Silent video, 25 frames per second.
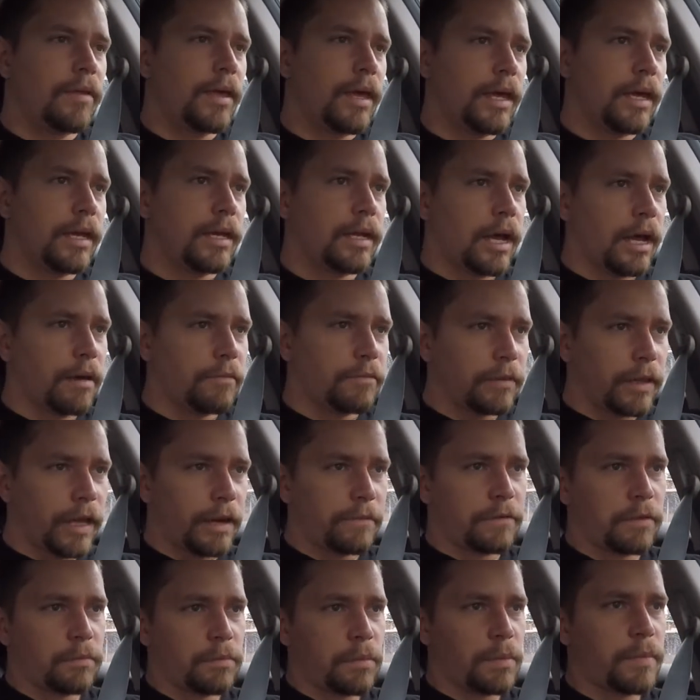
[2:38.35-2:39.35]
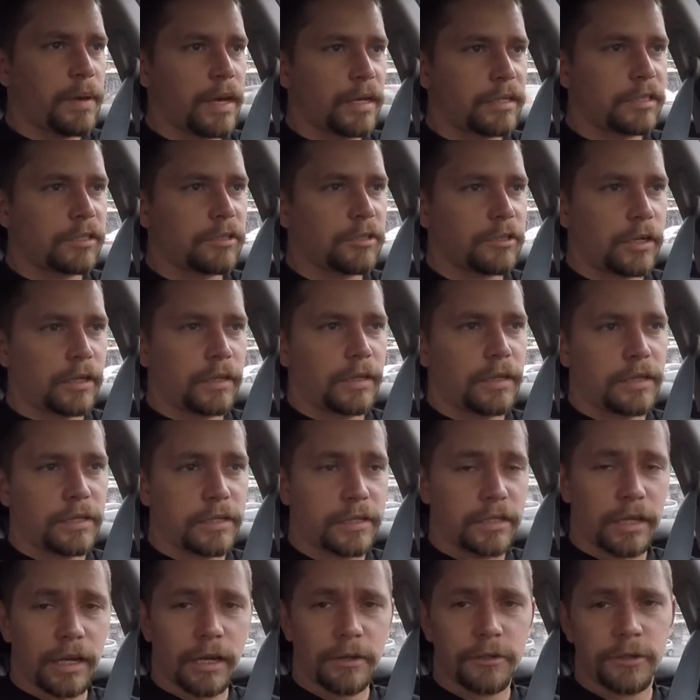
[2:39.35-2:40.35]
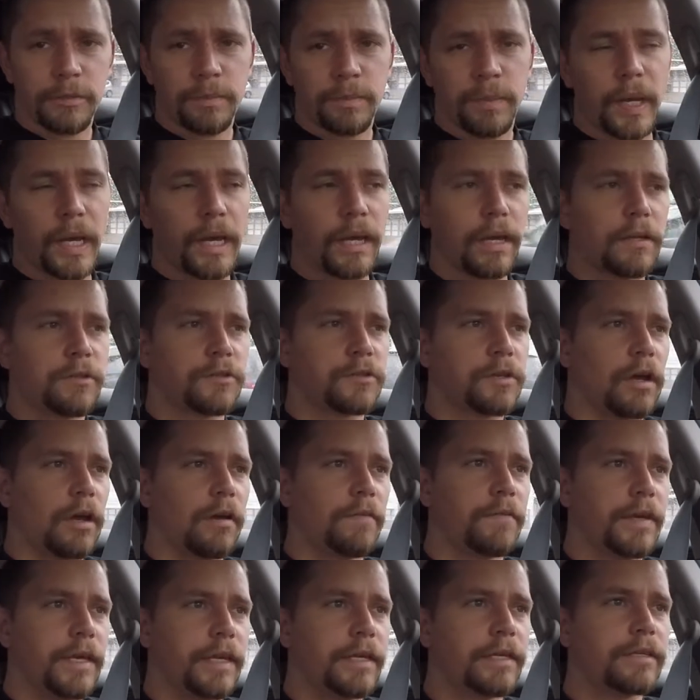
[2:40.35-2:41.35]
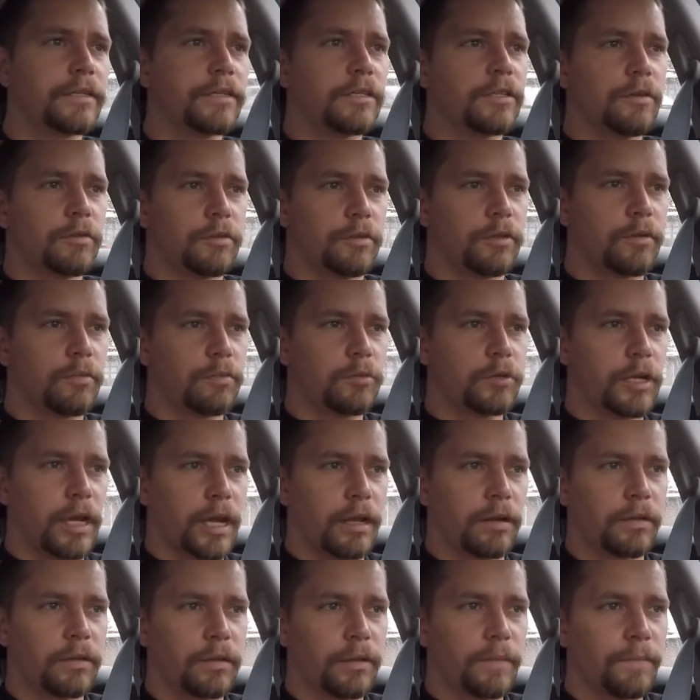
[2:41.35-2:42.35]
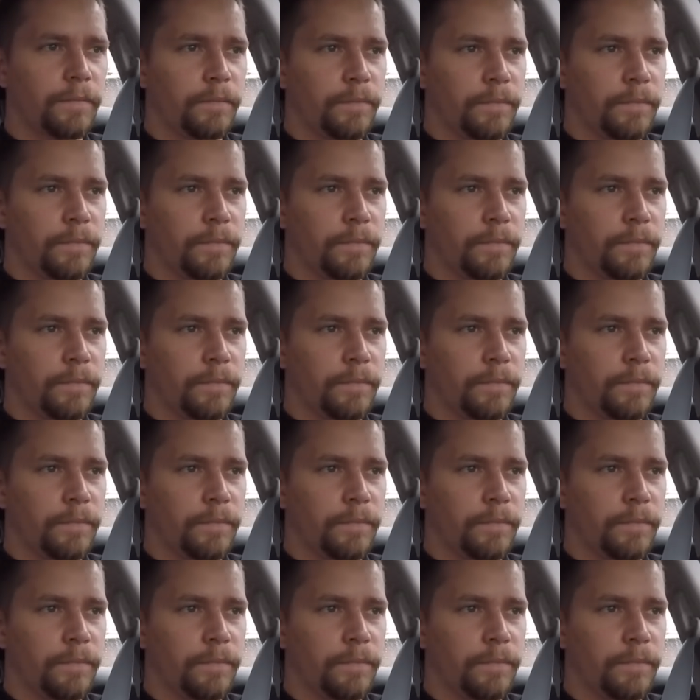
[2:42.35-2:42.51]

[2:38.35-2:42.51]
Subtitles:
then I've left him a message on the discussion page of his YouTube channel.